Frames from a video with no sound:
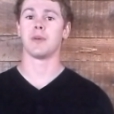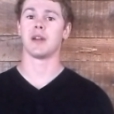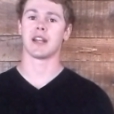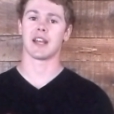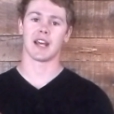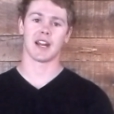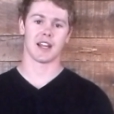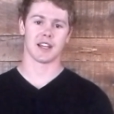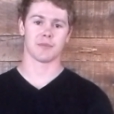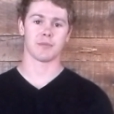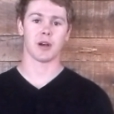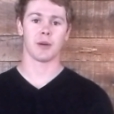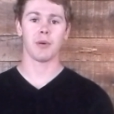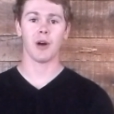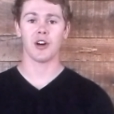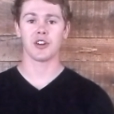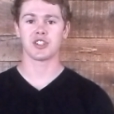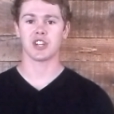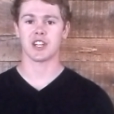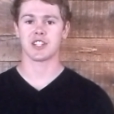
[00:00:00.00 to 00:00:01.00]
but again, I
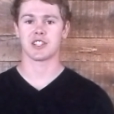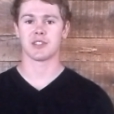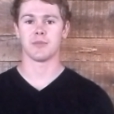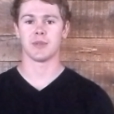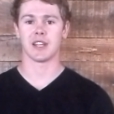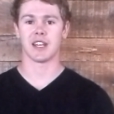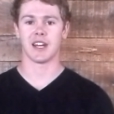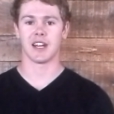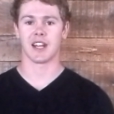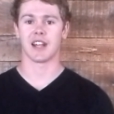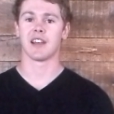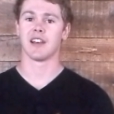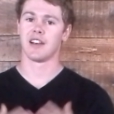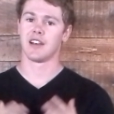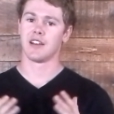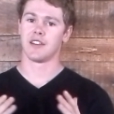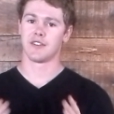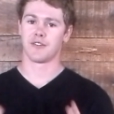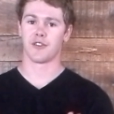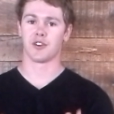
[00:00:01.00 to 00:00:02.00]
apologize in the beginning.
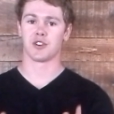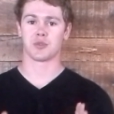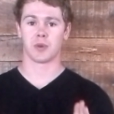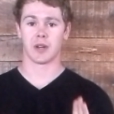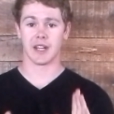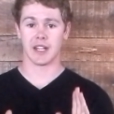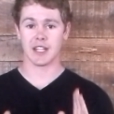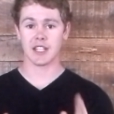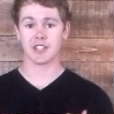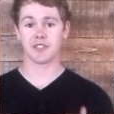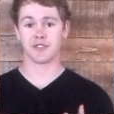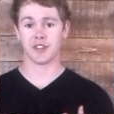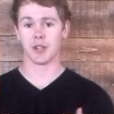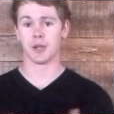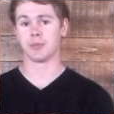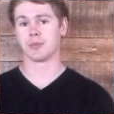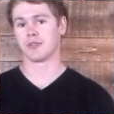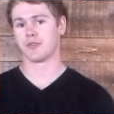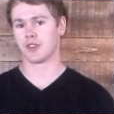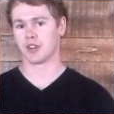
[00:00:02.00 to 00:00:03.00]
The first one is
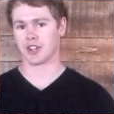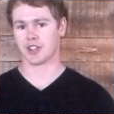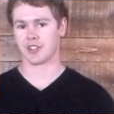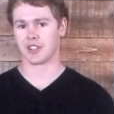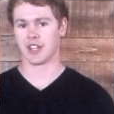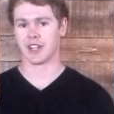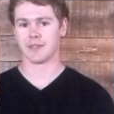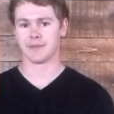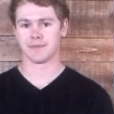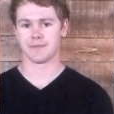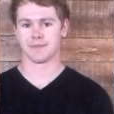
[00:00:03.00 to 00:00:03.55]
filmed vertically.